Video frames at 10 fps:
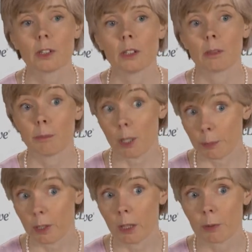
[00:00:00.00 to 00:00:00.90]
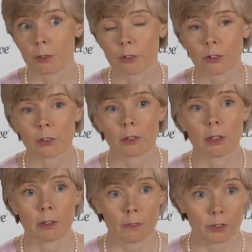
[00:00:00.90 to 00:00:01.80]
and PARP inhibitors are,
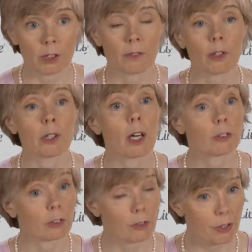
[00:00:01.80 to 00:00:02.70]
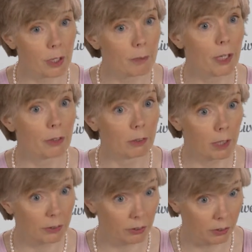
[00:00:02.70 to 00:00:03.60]
are obviously a very logical theme, either
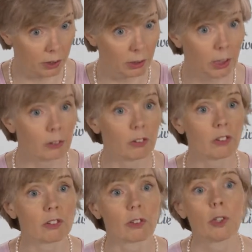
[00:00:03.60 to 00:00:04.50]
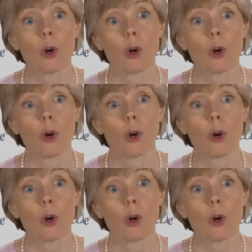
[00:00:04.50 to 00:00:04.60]
as a single agent